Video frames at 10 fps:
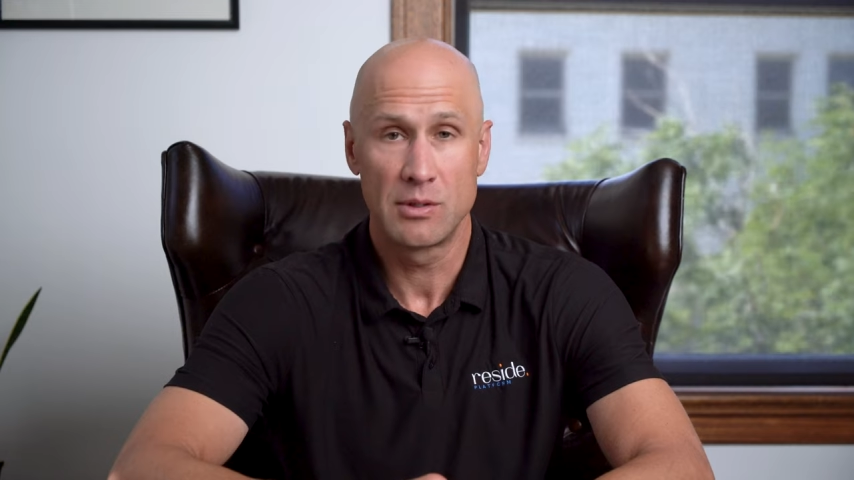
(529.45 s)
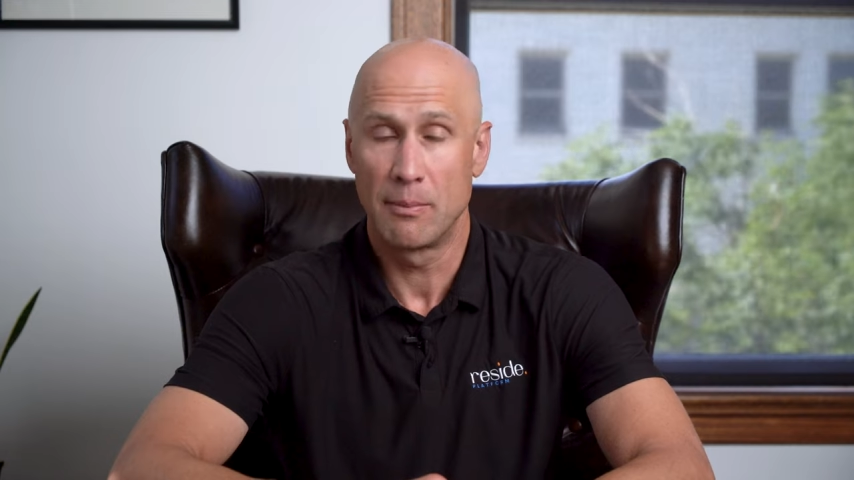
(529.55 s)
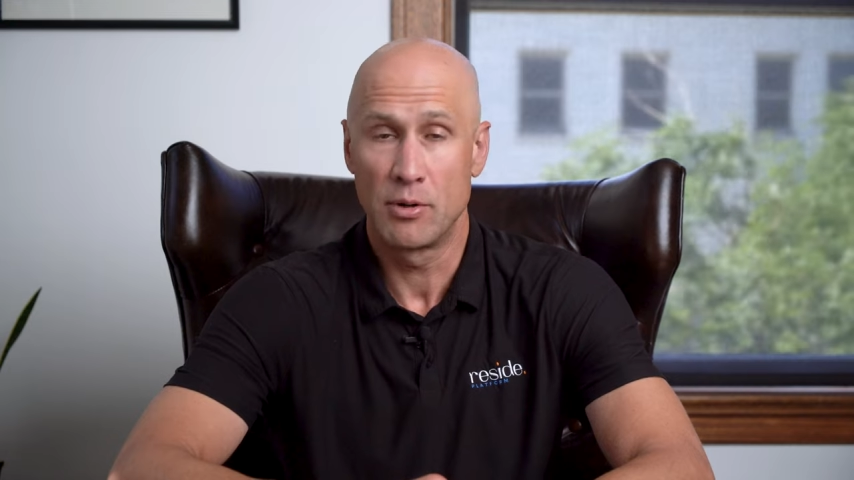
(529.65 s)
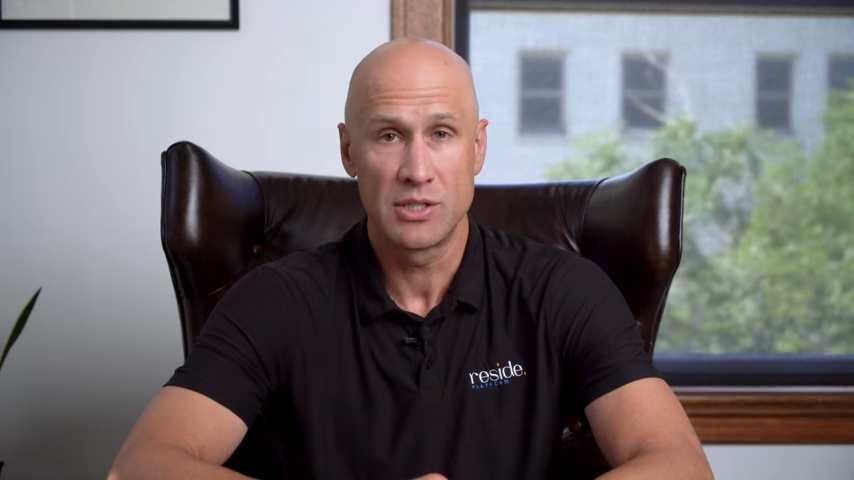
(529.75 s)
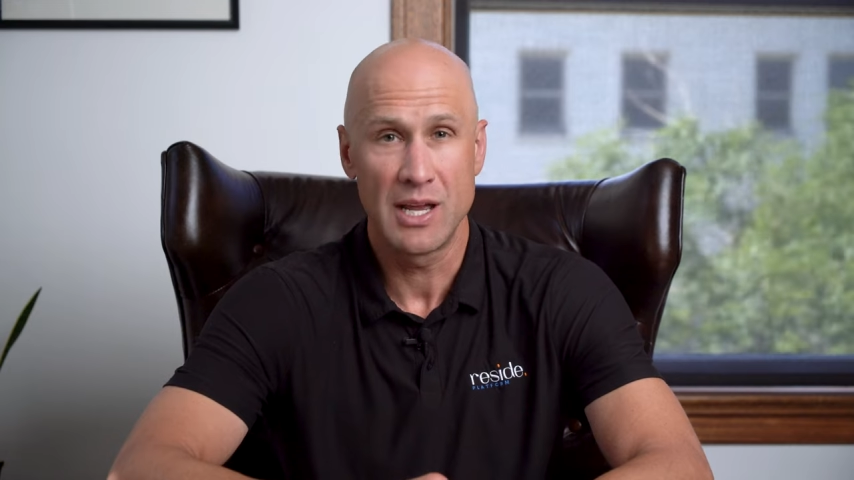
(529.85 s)

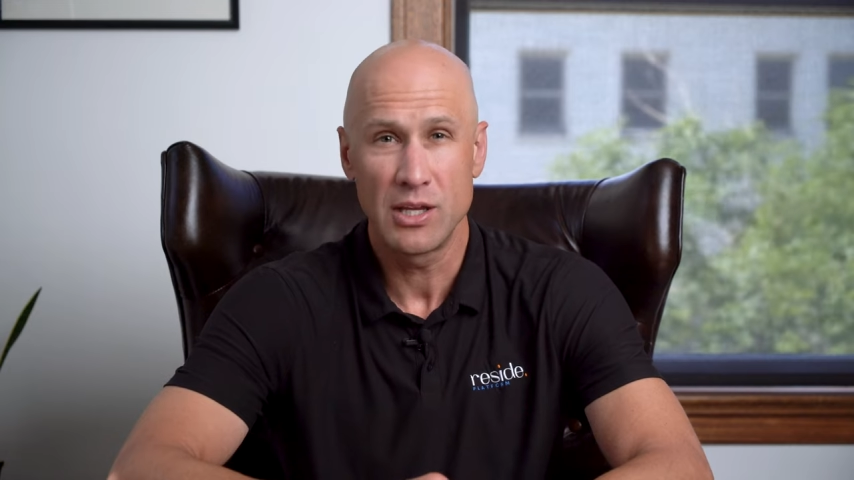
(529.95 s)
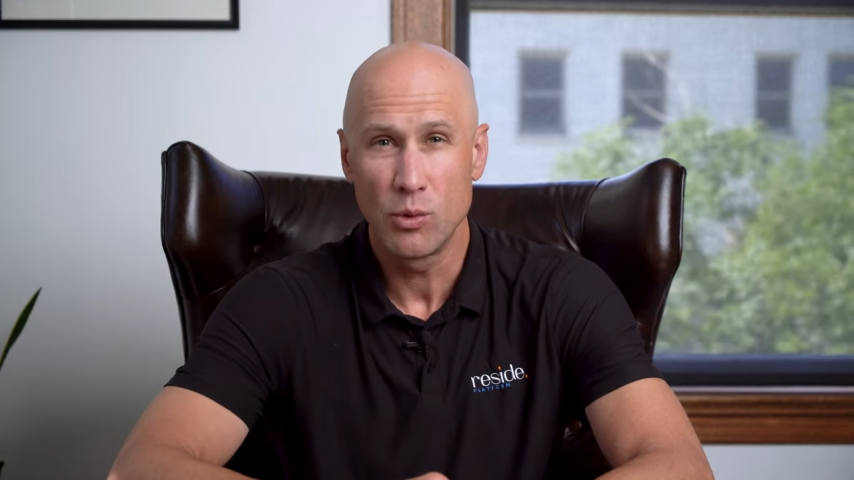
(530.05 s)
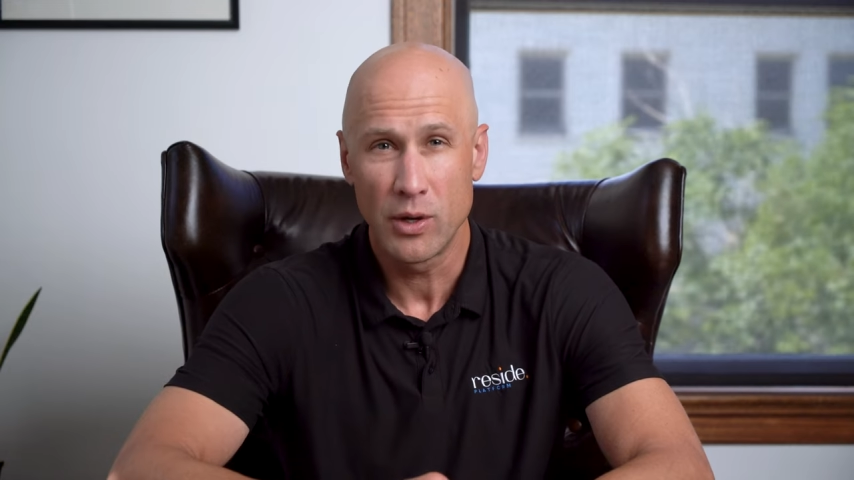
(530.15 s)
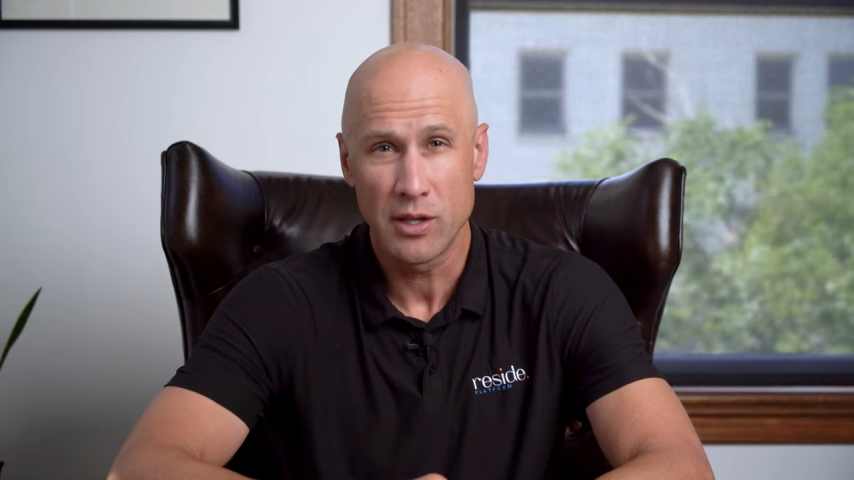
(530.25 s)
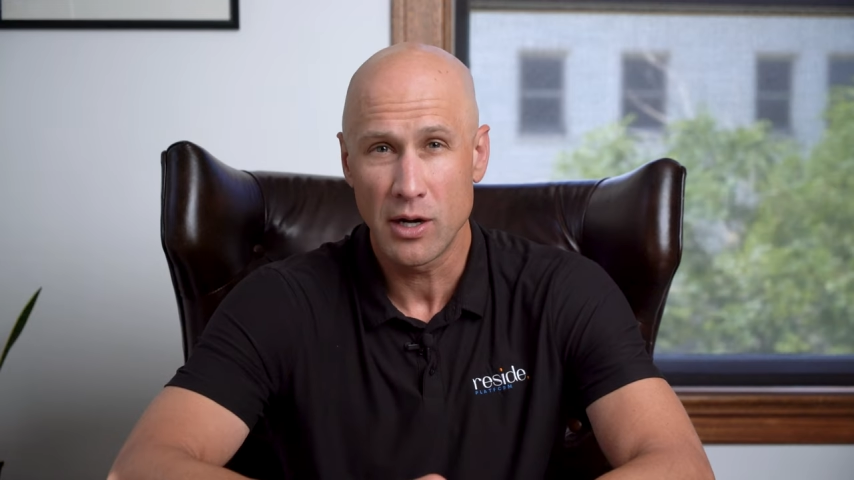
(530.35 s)
to present
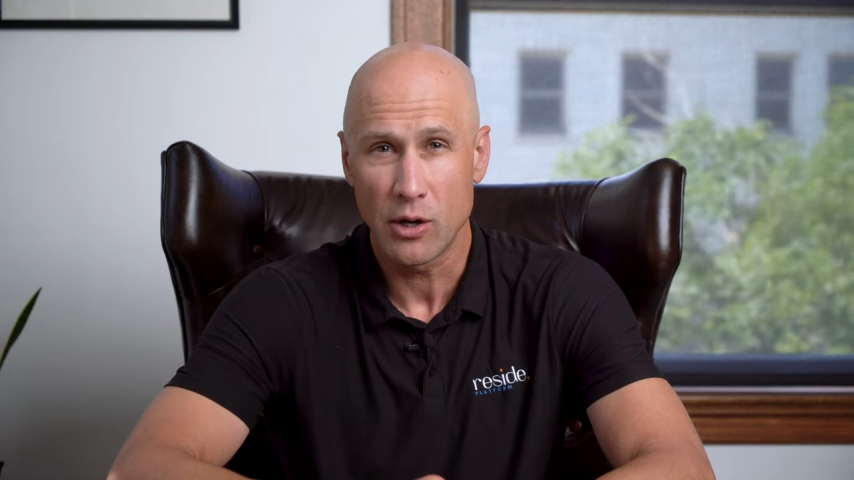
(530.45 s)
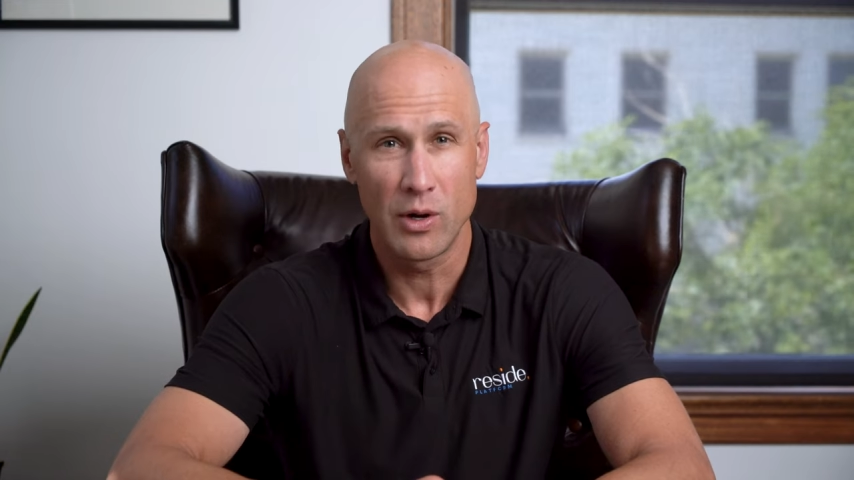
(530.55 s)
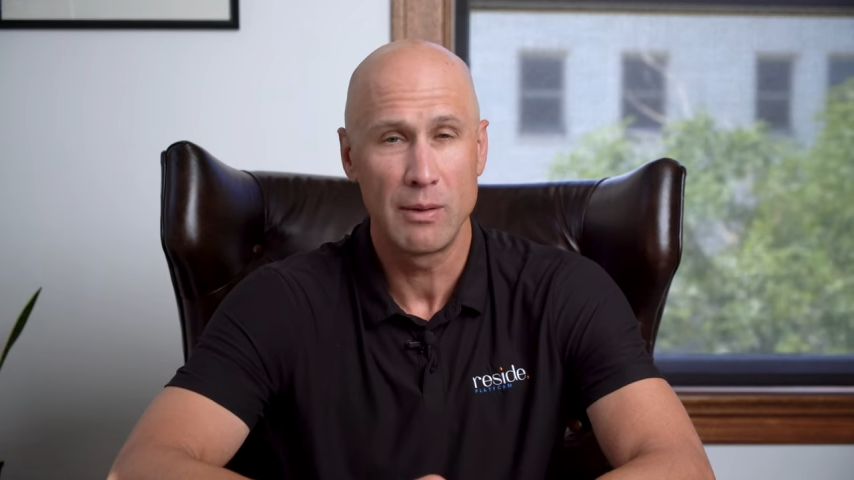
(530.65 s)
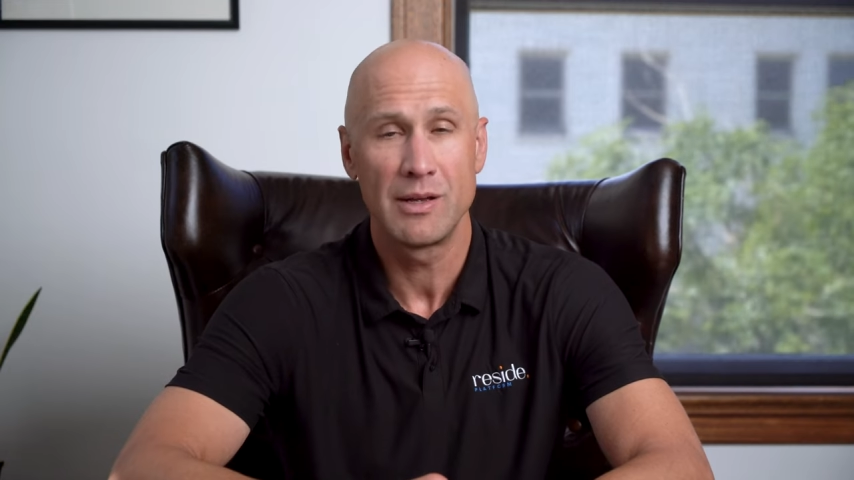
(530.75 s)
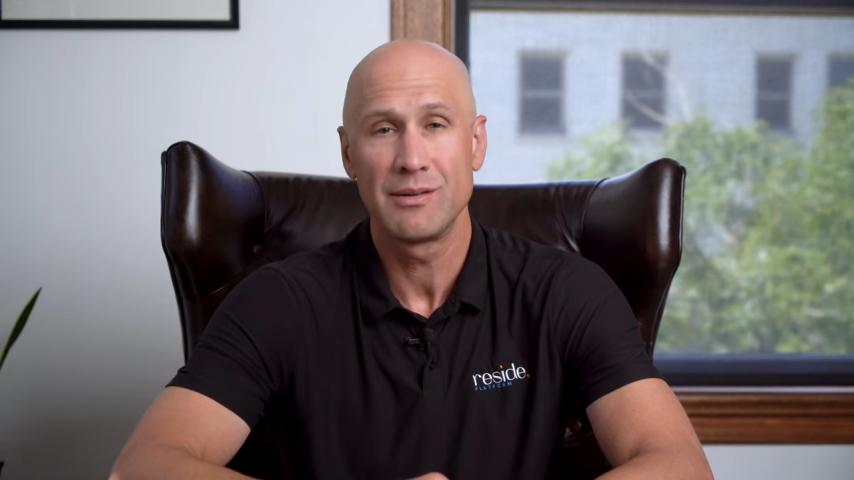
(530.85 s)
you with an
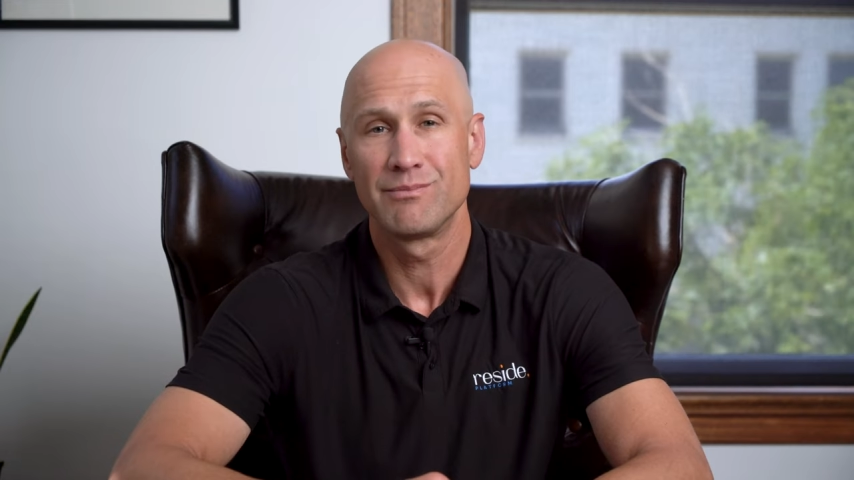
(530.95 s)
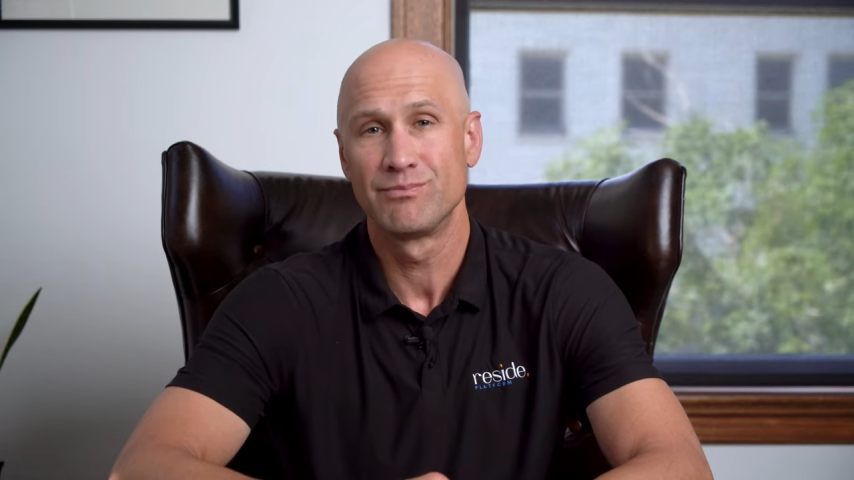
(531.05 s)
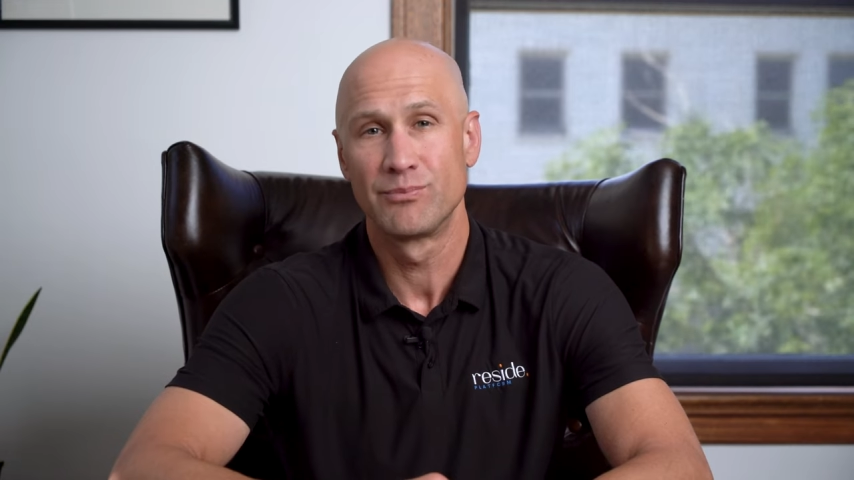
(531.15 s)
agreement